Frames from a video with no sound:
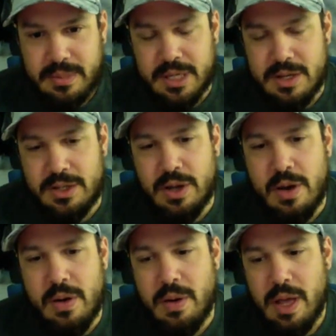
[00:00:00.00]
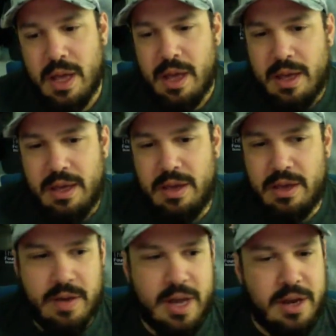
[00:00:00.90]
So
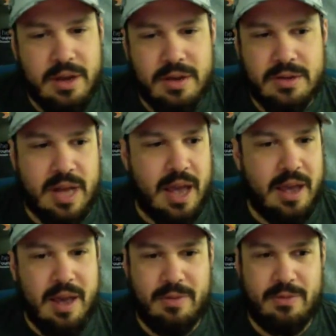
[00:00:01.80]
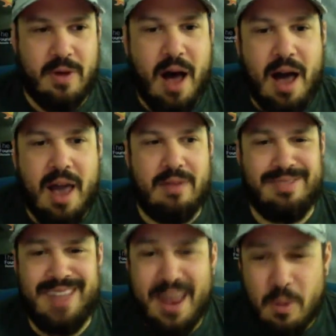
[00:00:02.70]
you can use like
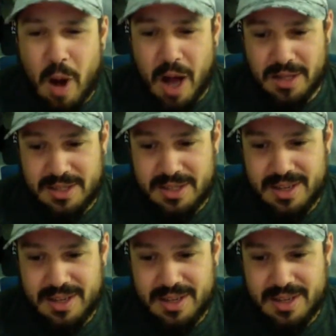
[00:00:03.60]
5-10 watts.